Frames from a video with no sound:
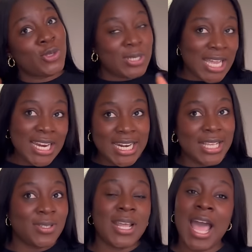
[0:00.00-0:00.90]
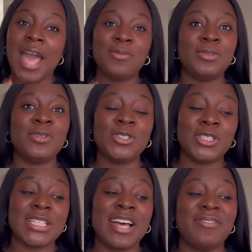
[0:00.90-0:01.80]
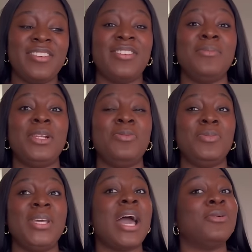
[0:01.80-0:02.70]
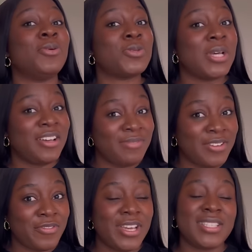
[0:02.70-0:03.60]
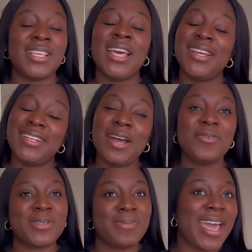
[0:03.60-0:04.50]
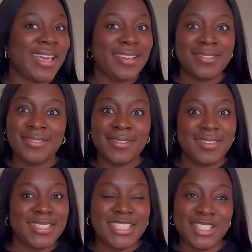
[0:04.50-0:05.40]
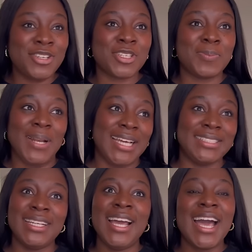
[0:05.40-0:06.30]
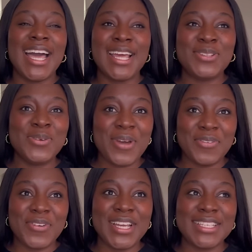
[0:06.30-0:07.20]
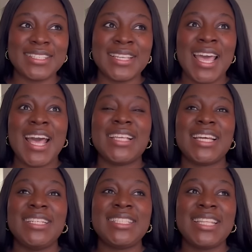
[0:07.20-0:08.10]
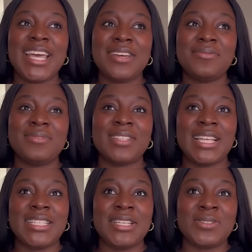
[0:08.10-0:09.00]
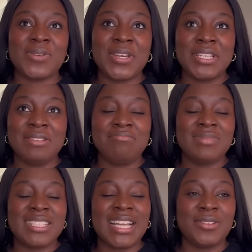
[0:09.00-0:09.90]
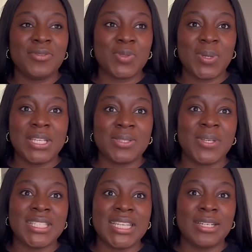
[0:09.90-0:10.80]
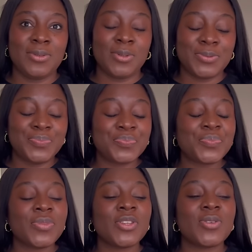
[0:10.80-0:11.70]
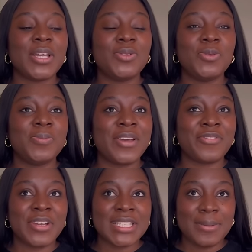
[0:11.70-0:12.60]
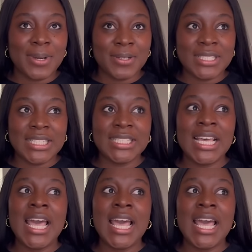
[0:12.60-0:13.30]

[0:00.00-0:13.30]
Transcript: to Canada so that I would not just have my family with me, I would also have my friends. That was my genius plan. And I told my friends, as at this time, I think it was already start of 2020 and all. So I told my friends about it.